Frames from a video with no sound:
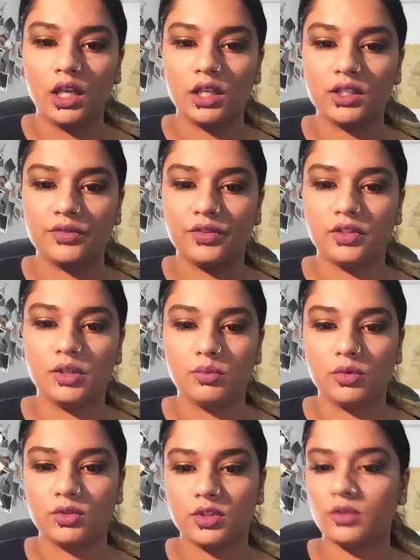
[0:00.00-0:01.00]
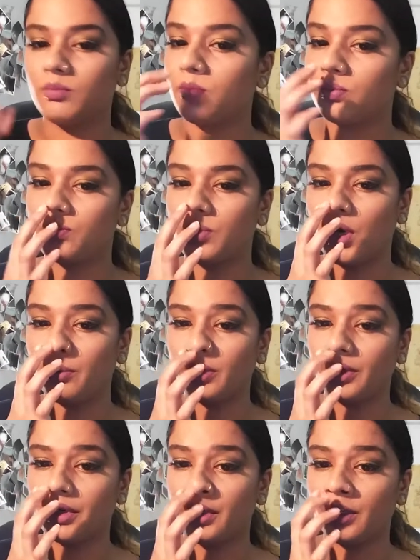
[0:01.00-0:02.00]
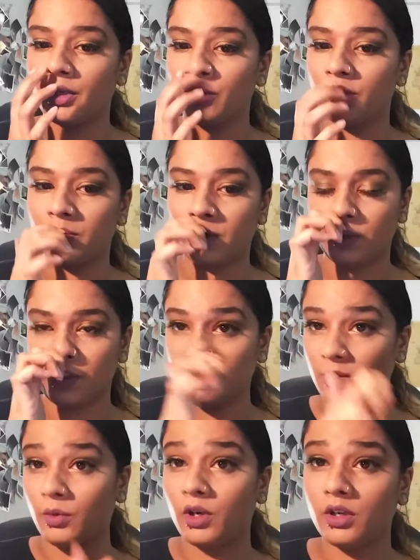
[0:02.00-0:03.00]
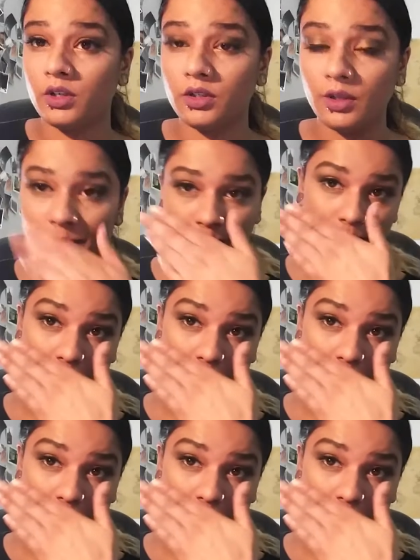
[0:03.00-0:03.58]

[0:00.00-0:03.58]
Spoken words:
and it's the 15 most popular YouTubers in the world.